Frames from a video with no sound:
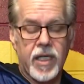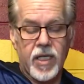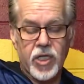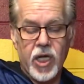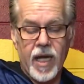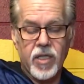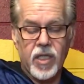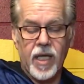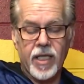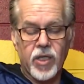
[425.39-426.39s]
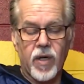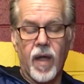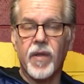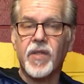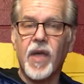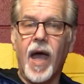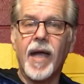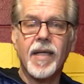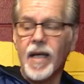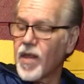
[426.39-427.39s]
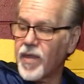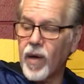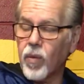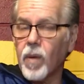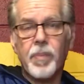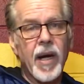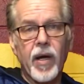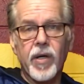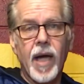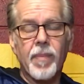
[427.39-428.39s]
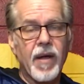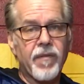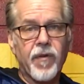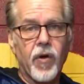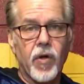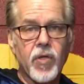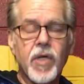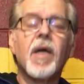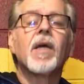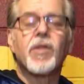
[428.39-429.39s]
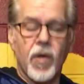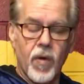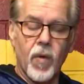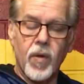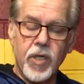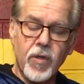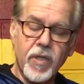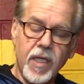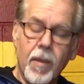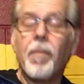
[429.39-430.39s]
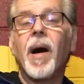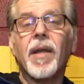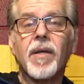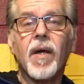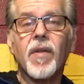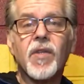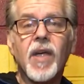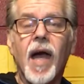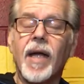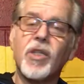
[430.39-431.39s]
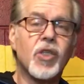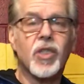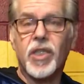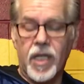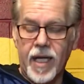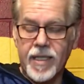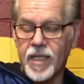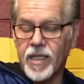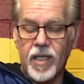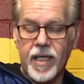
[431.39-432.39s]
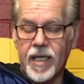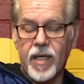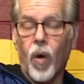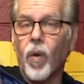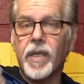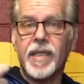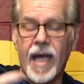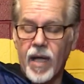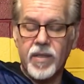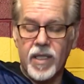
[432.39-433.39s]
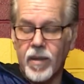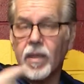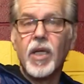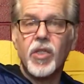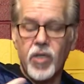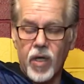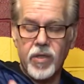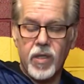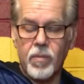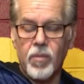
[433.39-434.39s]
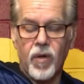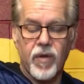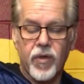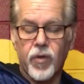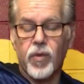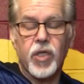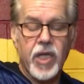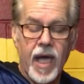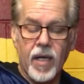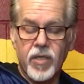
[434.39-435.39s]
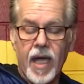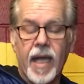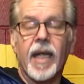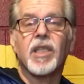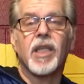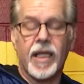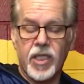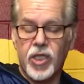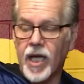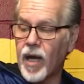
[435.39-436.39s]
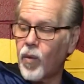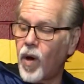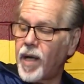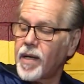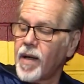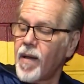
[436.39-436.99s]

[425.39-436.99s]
Did the channel selection on the side. They weren't paired up at first, so using the button on the side, you just select it until you hold it down till it starts moving through the channels, and I selected channel 1.